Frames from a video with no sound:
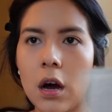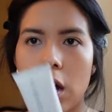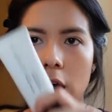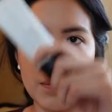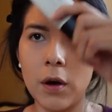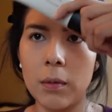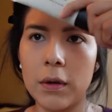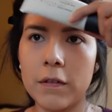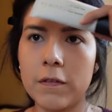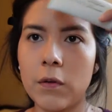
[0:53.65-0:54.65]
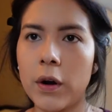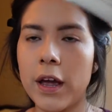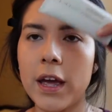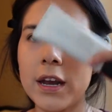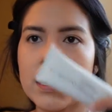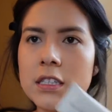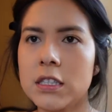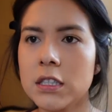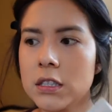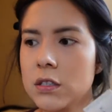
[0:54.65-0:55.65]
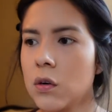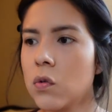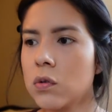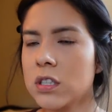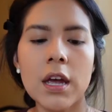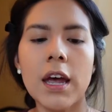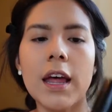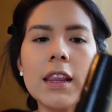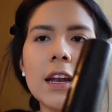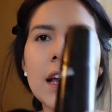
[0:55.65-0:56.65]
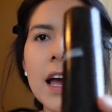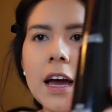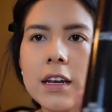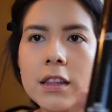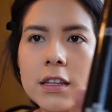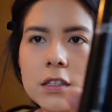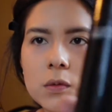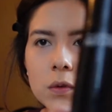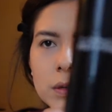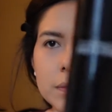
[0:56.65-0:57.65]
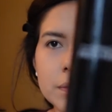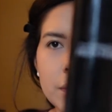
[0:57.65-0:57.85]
on my forehead and T-zone, and then I added this one,